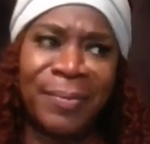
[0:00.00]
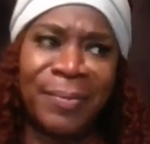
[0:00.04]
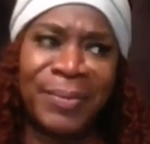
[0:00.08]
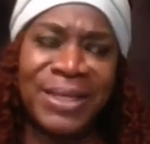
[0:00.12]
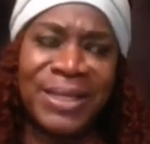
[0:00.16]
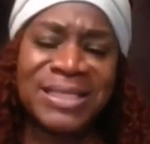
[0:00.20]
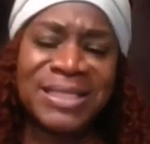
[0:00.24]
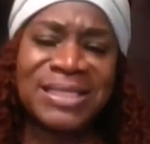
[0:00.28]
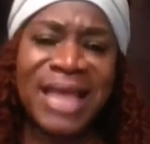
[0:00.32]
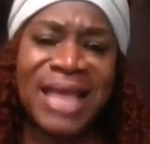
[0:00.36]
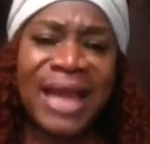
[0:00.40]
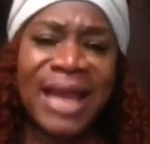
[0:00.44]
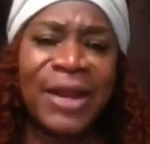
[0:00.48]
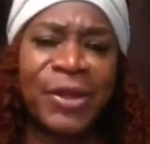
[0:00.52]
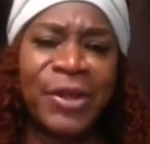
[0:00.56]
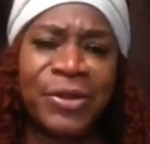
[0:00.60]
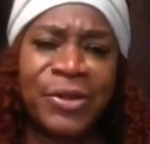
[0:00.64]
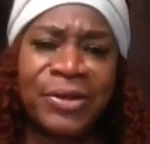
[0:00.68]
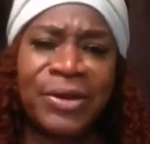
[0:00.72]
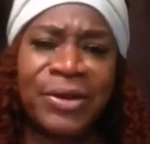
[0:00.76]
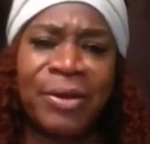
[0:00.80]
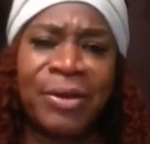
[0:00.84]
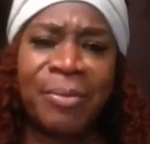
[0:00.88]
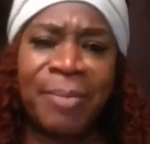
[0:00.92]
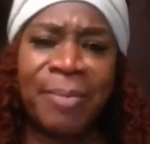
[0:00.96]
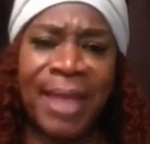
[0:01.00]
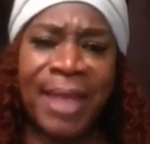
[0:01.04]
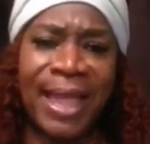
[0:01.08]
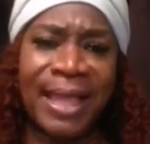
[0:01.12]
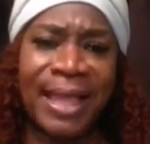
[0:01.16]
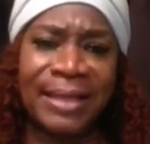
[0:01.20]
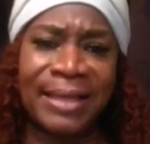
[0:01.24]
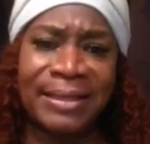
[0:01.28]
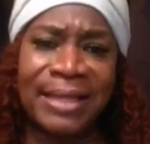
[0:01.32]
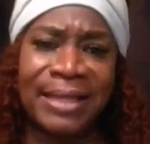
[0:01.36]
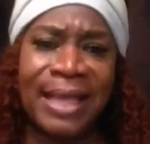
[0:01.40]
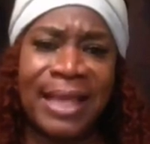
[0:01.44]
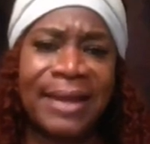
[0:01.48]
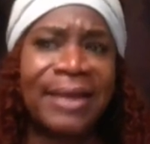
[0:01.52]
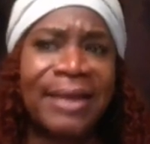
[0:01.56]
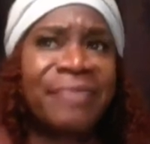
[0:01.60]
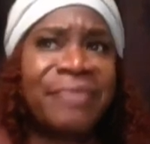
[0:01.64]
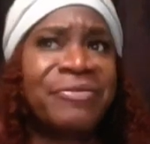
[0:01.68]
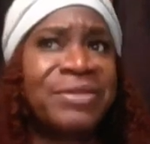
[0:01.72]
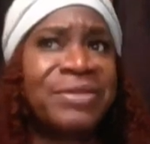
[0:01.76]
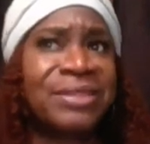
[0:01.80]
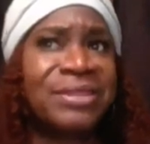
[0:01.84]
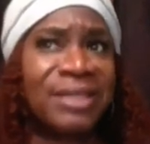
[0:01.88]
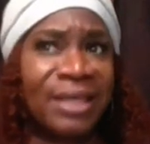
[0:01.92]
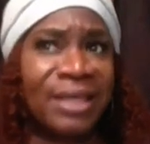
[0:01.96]
is not a good or bad, not
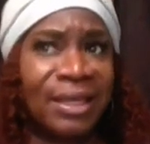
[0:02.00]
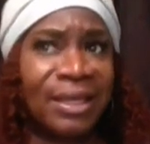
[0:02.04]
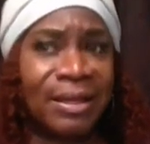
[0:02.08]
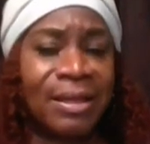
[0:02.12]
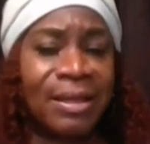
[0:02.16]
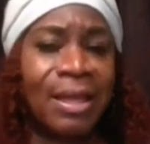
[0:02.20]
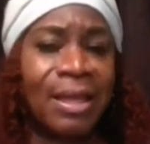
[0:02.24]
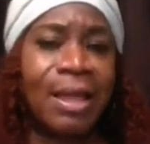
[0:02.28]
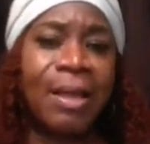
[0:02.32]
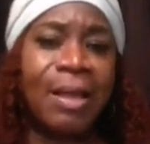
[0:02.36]
everything.